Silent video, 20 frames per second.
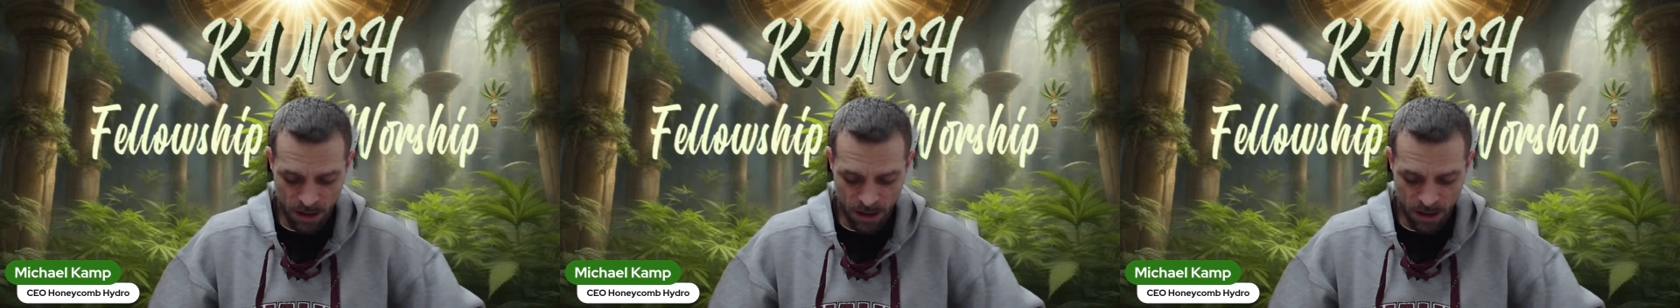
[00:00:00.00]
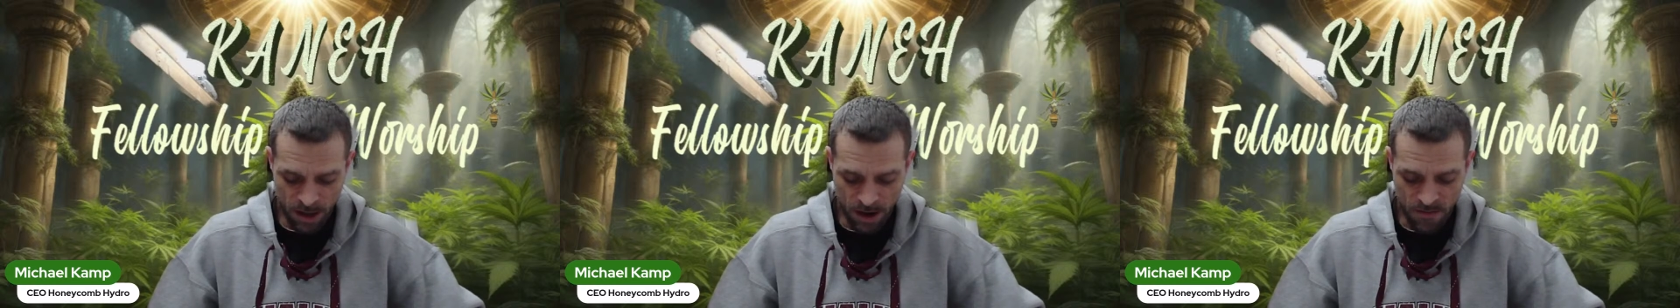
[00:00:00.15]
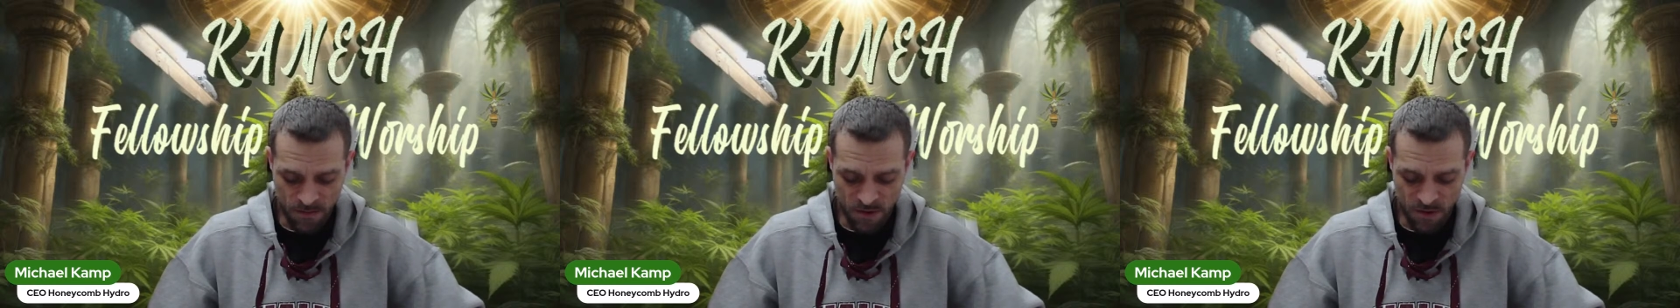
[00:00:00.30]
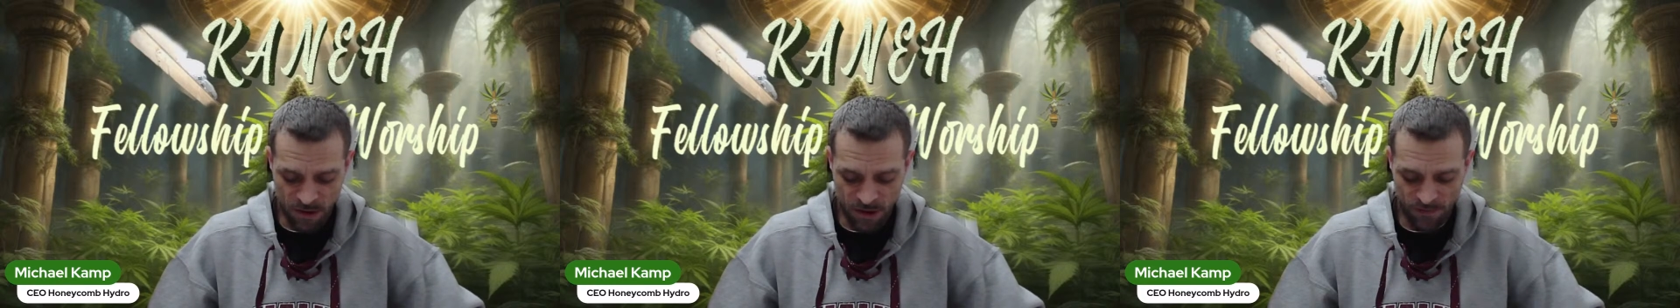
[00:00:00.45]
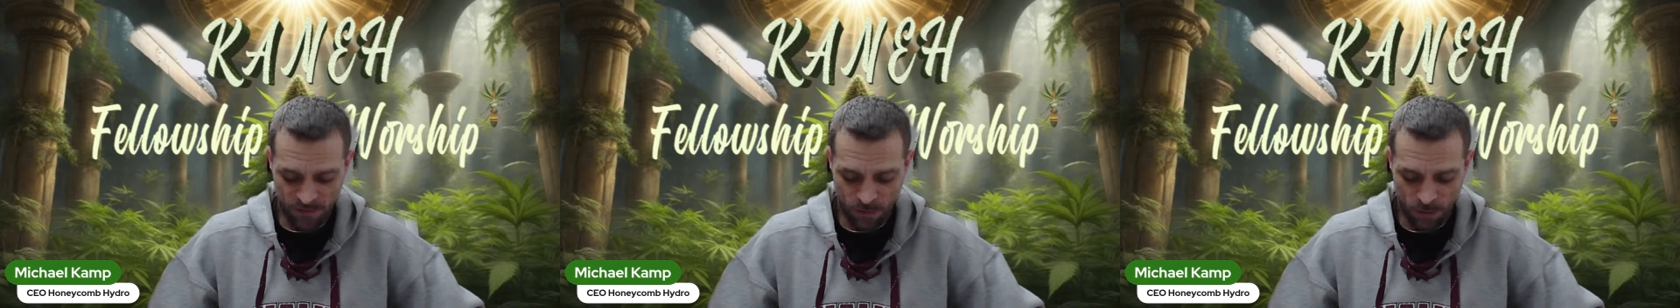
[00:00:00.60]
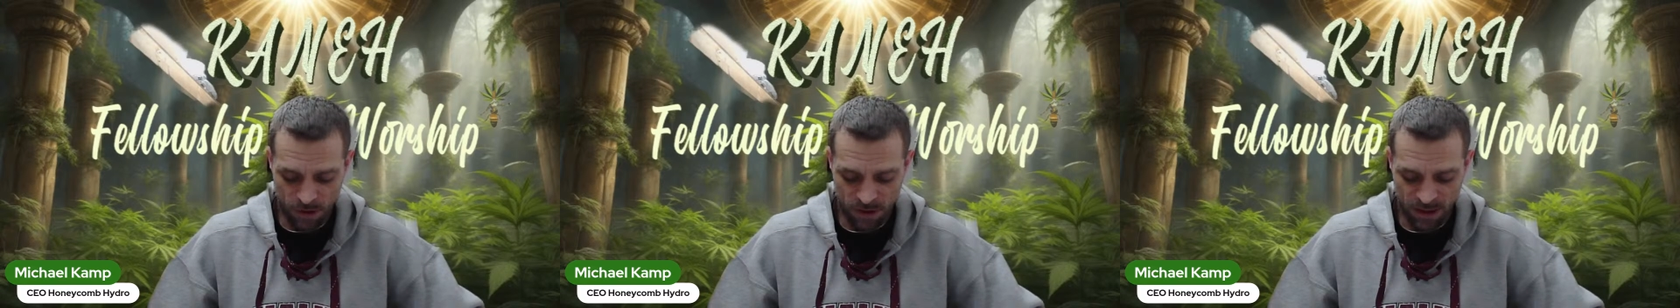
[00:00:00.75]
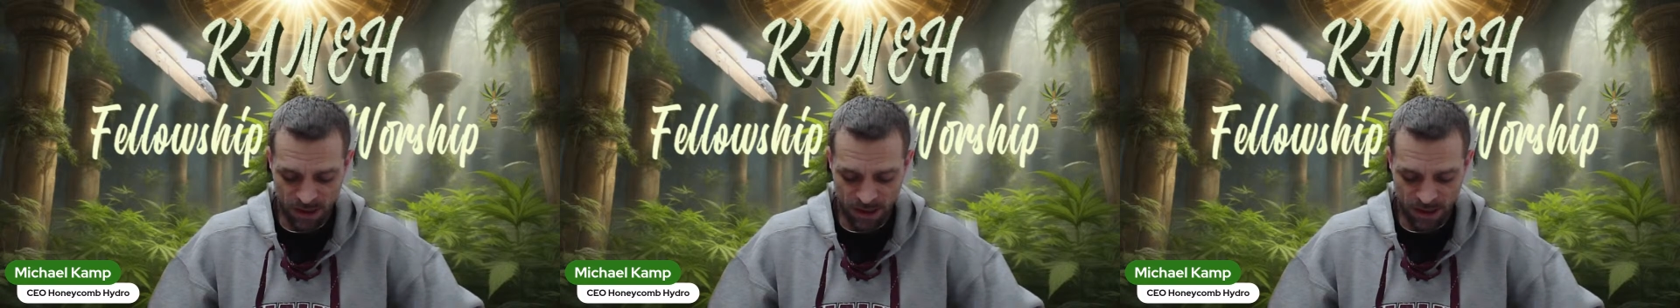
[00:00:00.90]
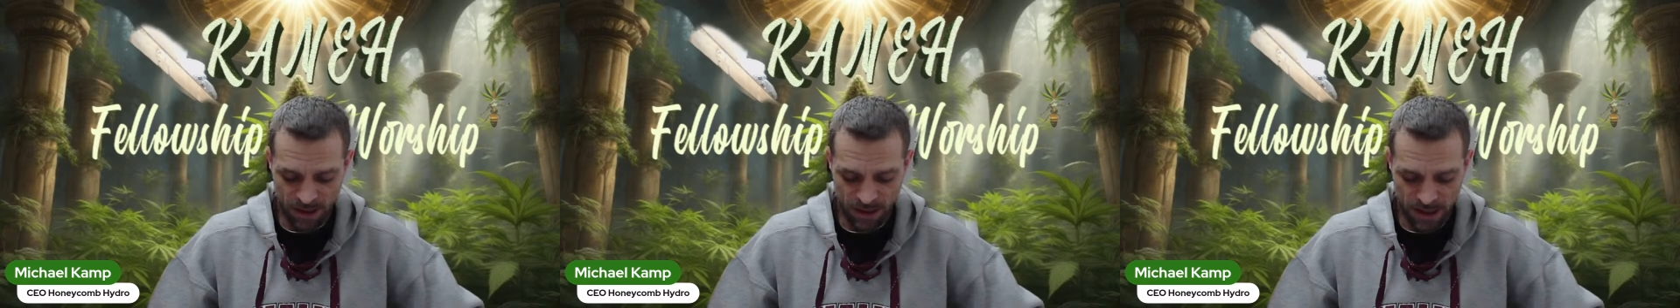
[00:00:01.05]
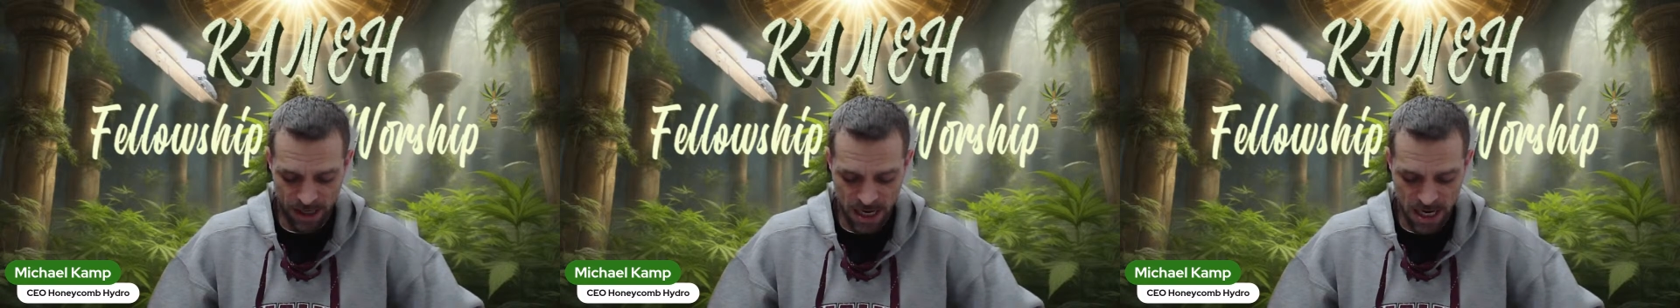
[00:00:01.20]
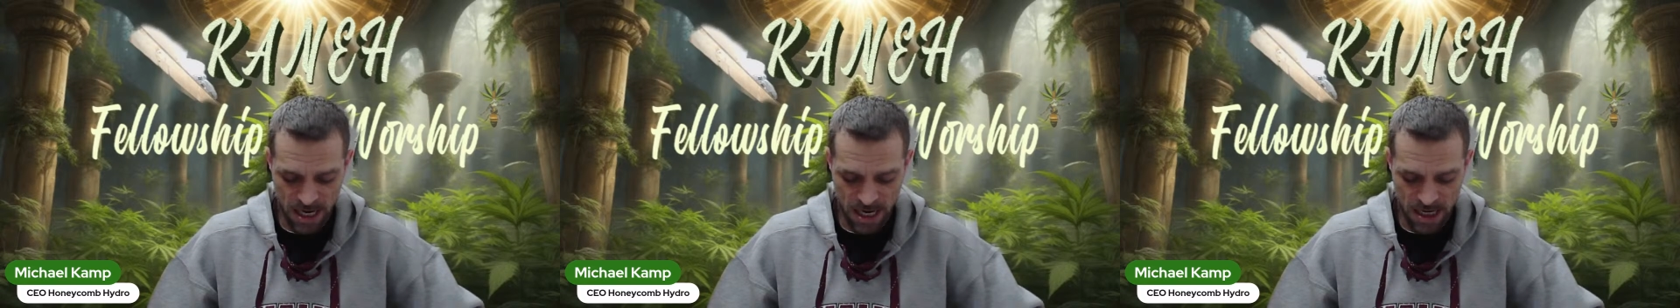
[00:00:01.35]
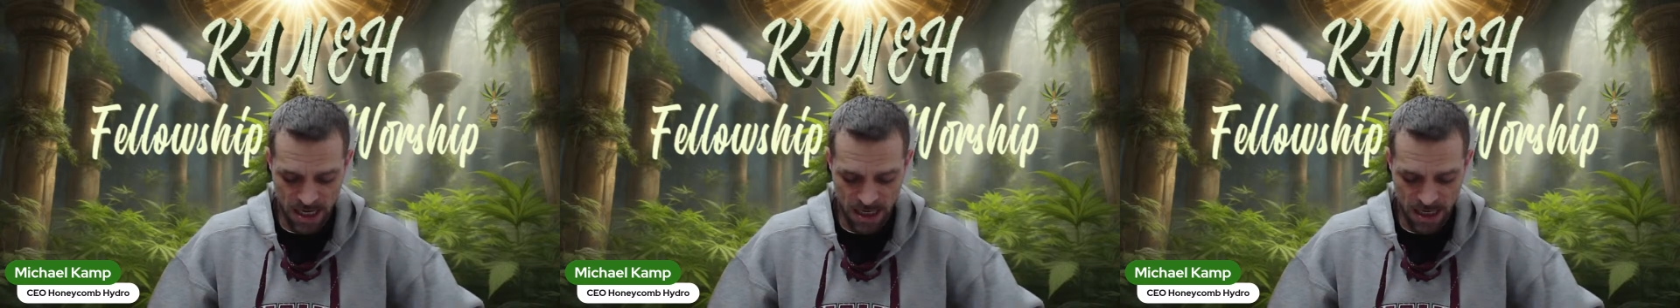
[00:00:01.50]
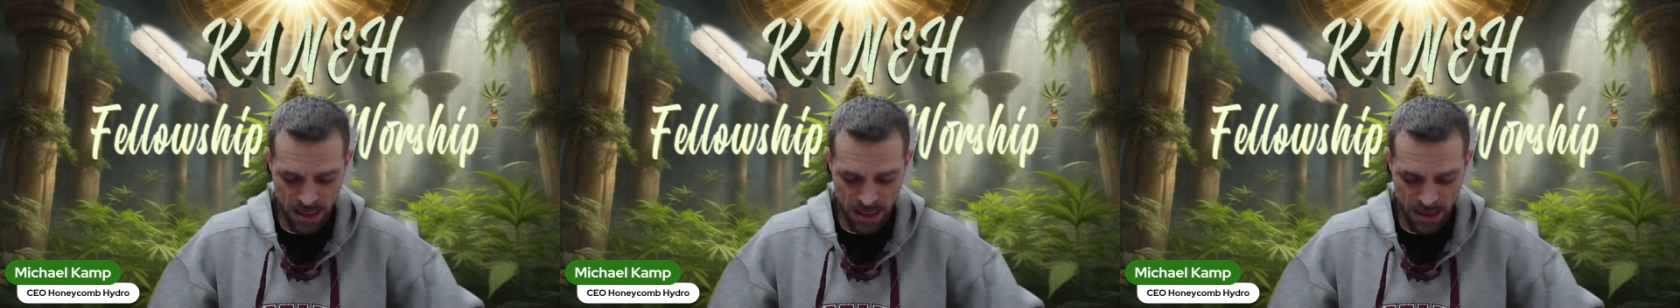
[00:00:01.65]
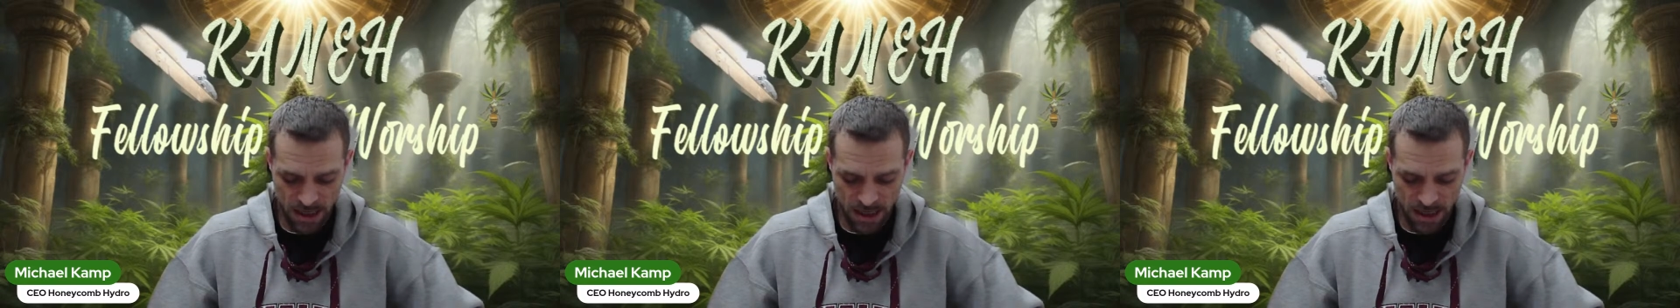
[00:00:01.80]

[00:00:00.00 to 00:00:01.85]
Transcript: Numbers 4:16,